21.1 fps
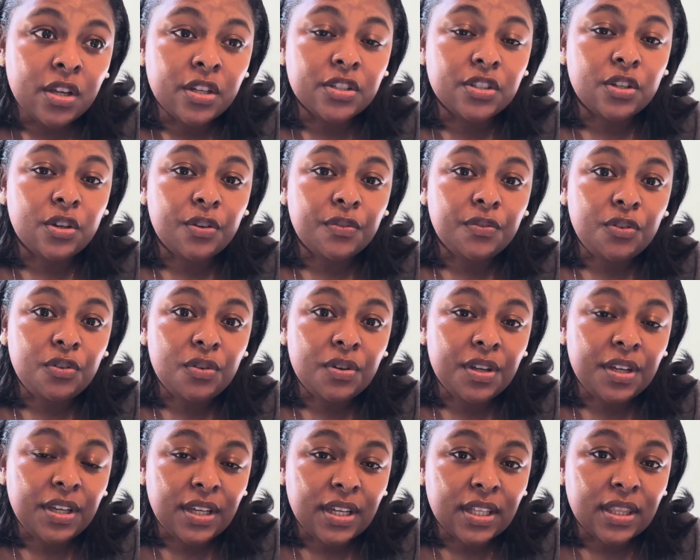So if you
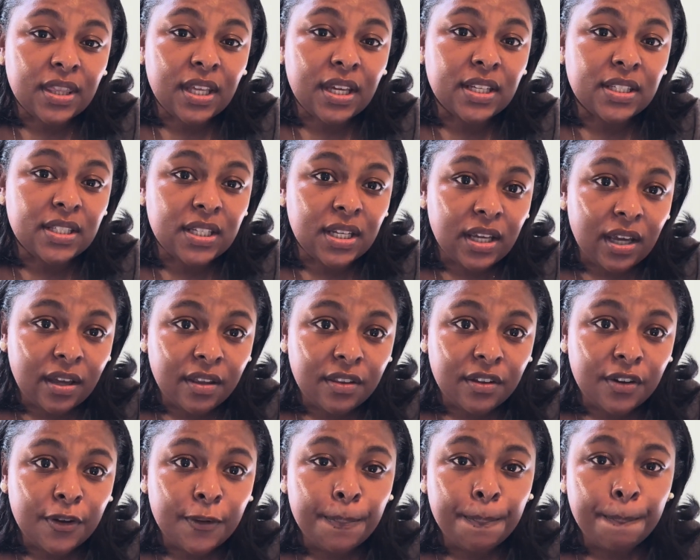can get that
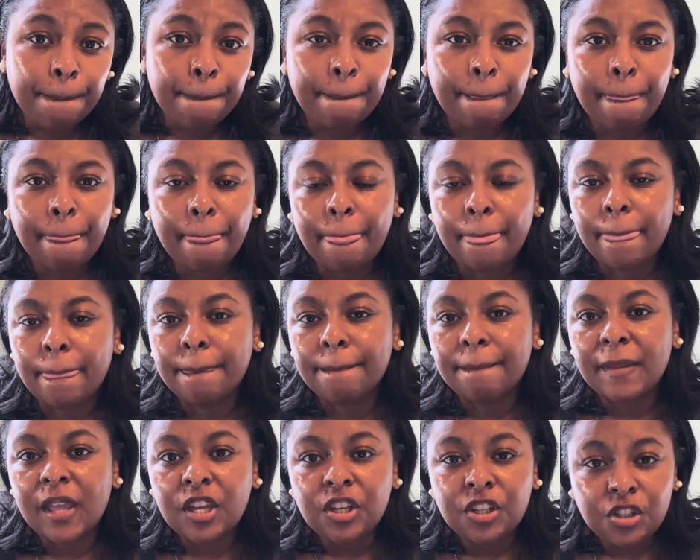together,
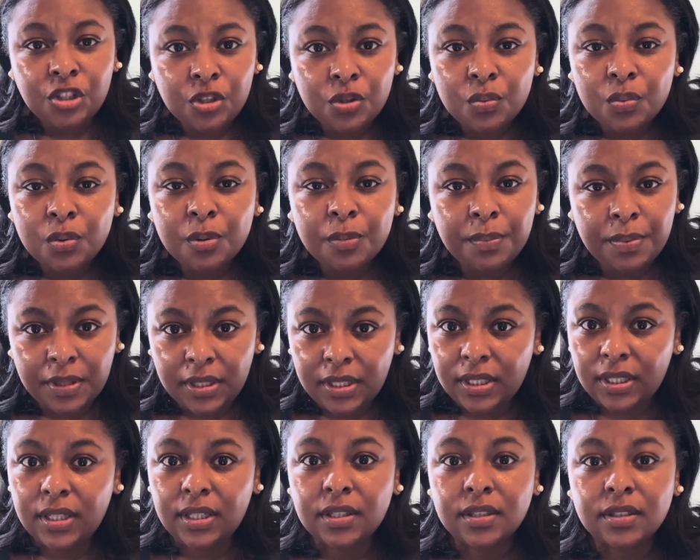
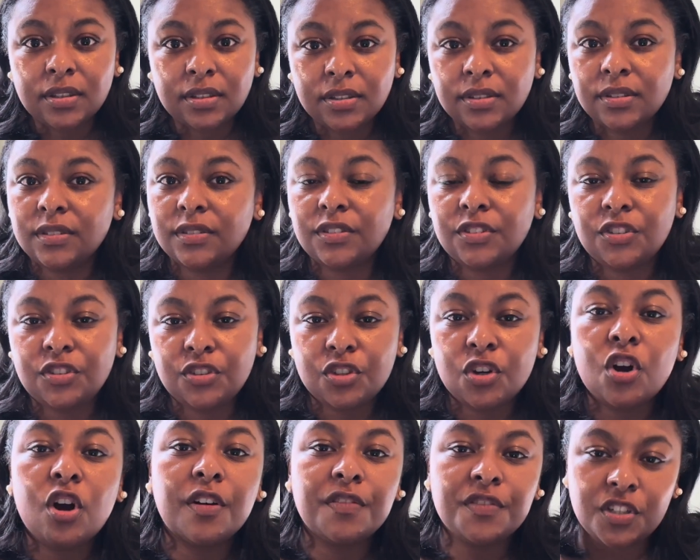
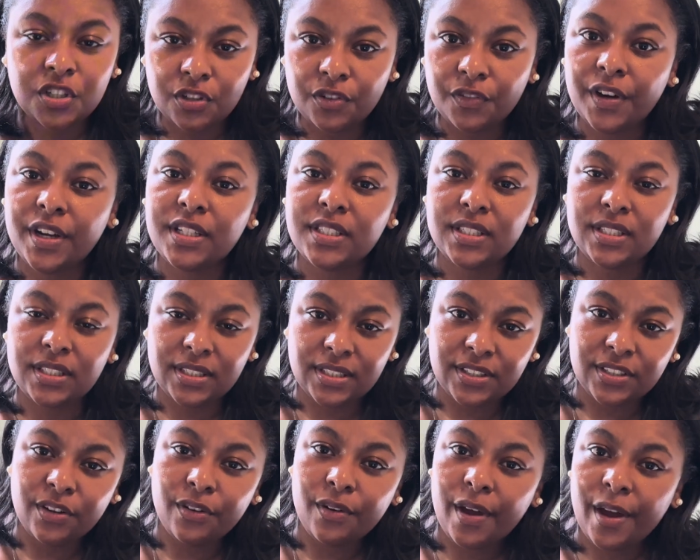you're off to the
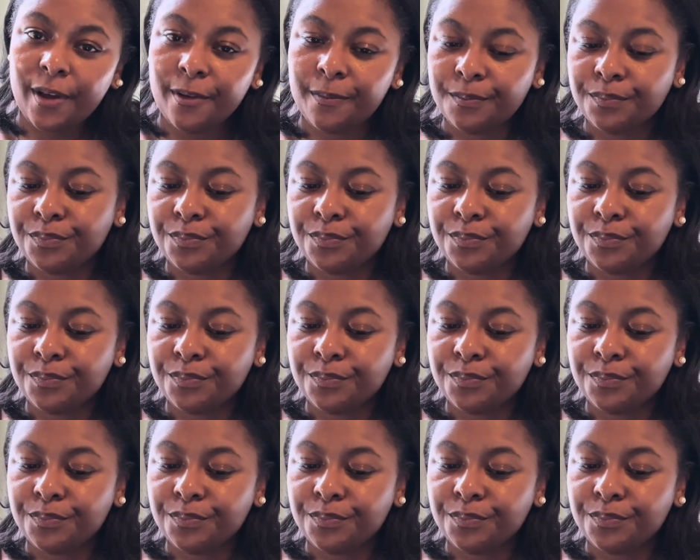races, okay?